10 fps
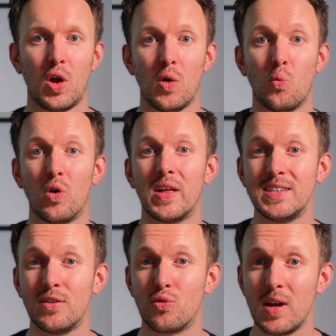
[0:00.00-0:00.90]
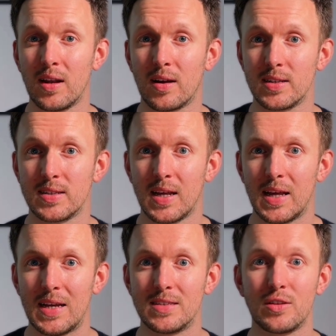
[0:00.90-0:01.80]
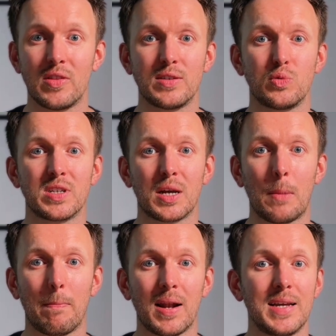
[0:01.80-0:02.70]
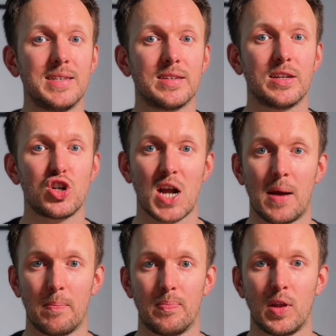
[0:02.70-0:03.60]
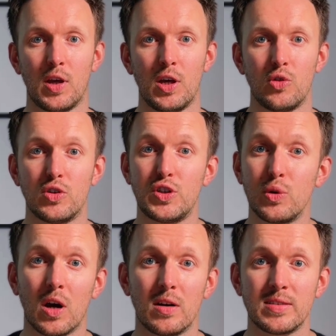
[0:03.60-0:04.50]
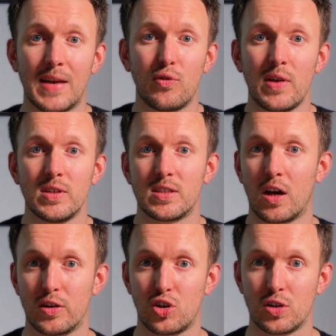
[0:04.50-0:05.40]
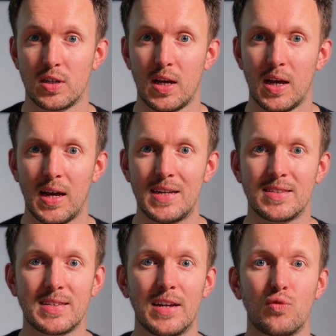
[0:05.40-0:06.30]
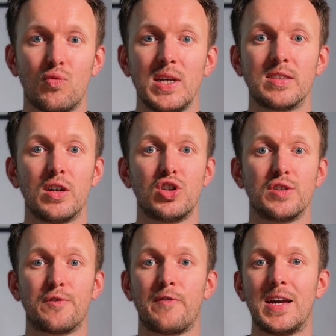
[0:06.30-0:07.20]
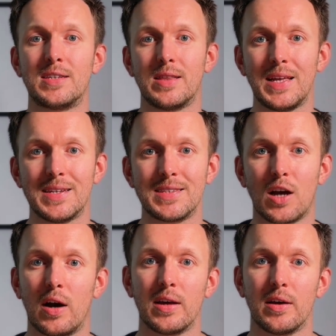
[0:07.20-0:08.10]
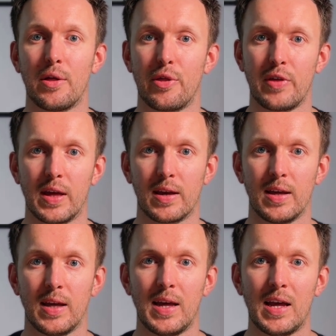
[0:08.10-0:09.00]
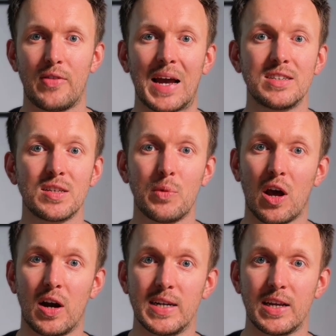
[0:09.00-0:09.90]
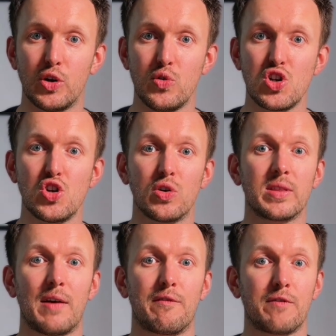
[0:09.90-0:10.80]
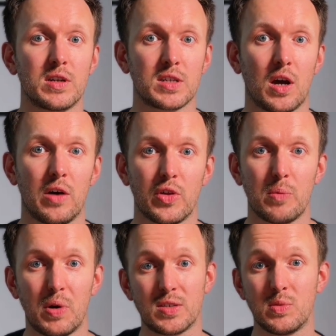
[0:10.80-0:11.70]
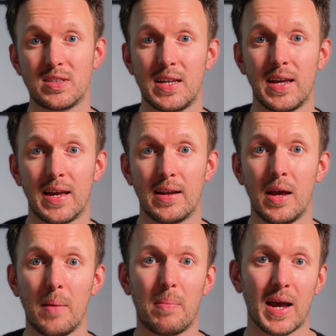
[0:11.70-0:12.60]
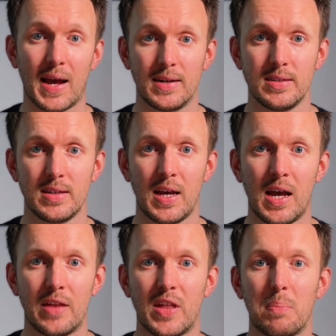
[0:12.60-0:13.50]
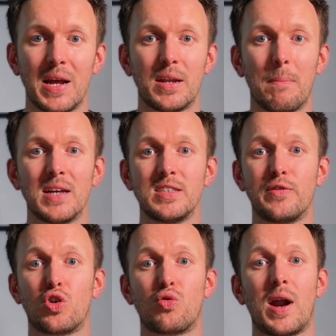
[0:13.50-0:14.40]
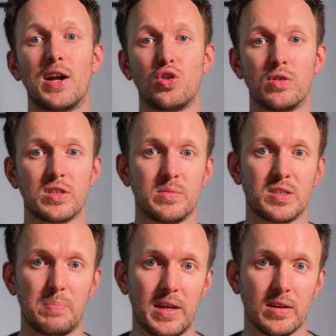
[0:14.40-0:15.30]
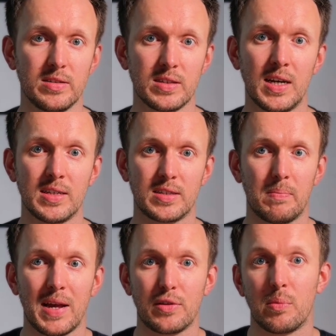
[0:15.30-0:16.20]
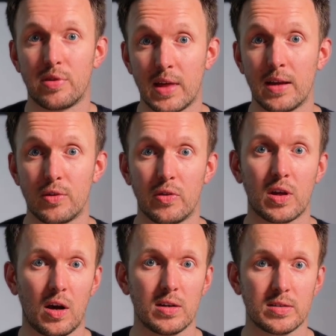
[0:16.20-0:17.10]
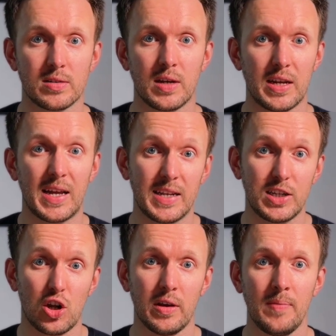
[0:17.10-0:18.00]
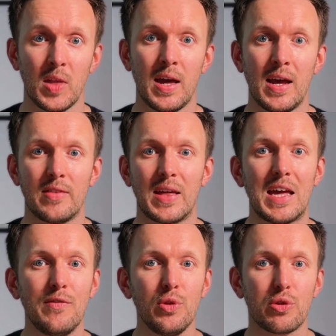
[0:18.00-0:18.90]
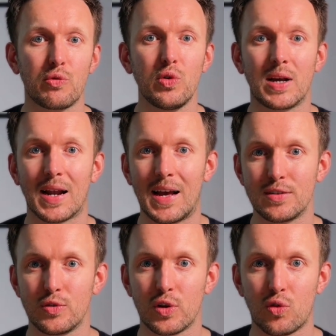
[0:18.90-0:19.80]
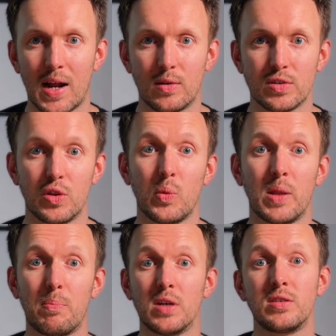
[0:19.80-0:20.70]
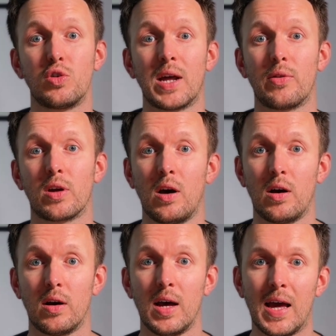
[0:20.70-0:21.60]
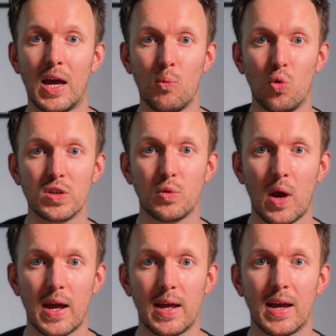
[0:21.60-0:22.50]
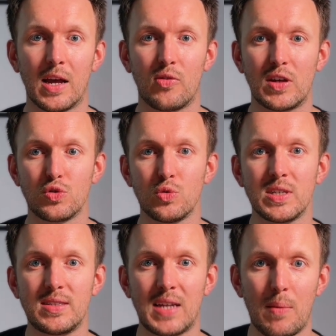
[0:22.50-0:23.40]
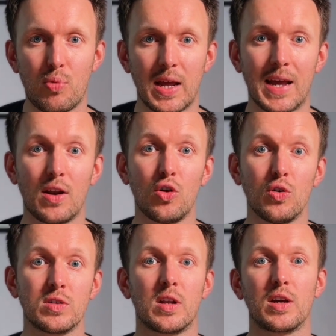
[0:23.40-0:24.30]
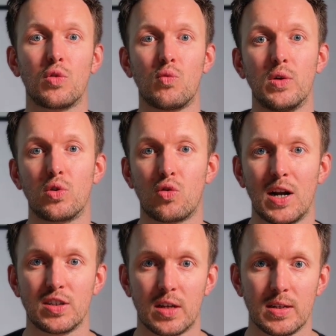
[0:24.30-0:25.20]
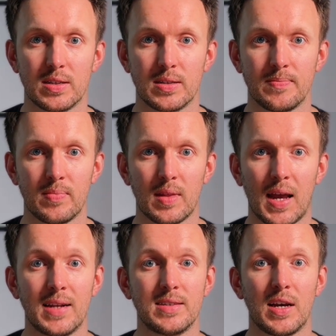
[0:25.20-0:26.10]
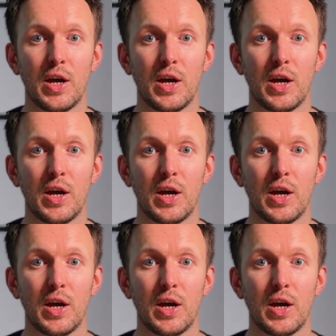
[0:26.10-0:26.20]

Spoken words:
What they didn't realize is that this was a complete sham. The two cars never even touched. Instead, researchers faked the entire thing. They had someone hiding who shook that front car that the person was sitting in by hand. They played a massive crash on some speakers to make them think that the cars had hit each other. They even threw glass on the ground so that when the person got out of the car and walked away, they saw this debris. It looked like a real crash site. And